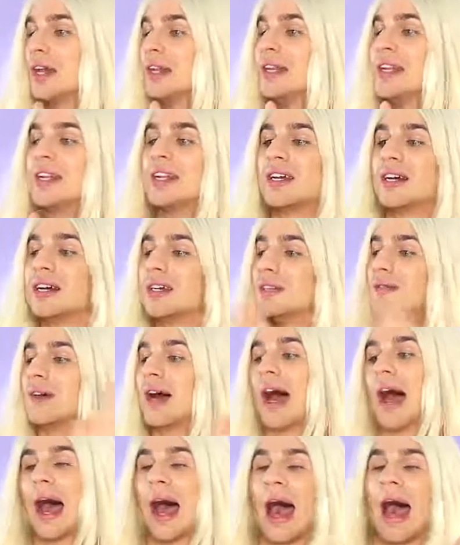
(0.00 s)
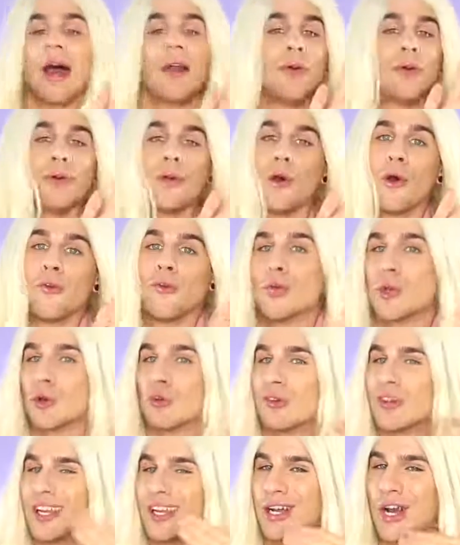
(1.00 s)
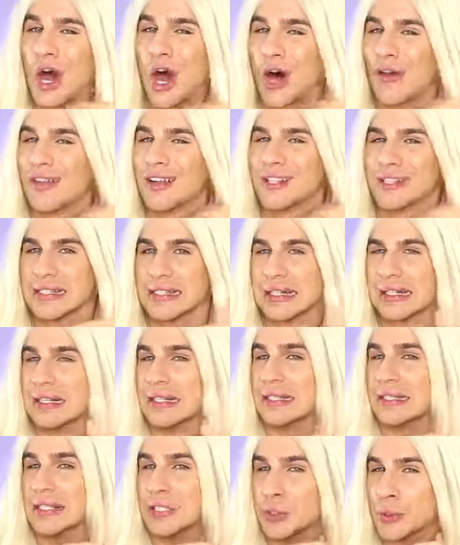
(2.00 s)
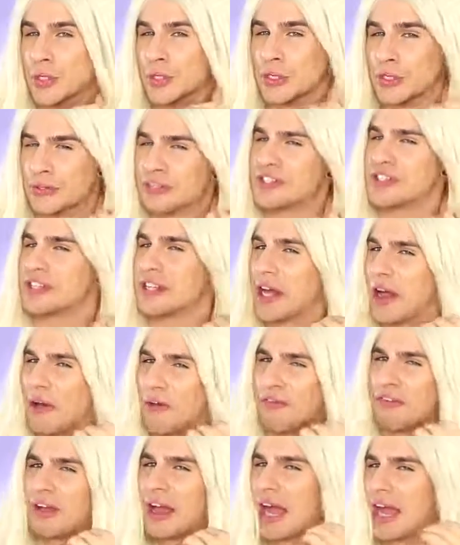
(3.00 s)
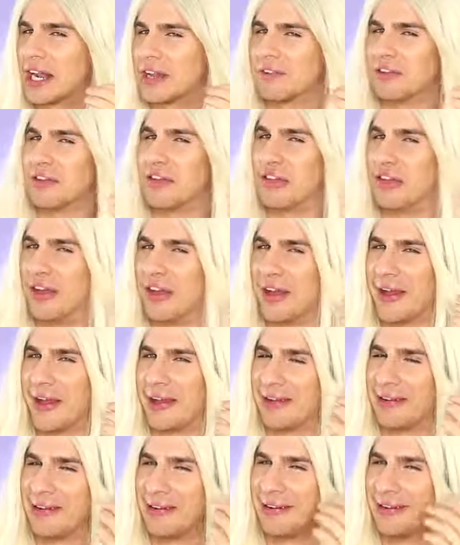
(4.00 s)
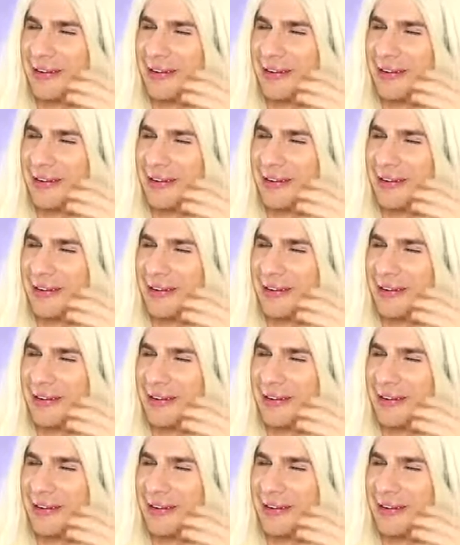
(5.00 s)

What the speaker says: Nina, I don't know if you can really call this a do-it-yourself kind of a thing.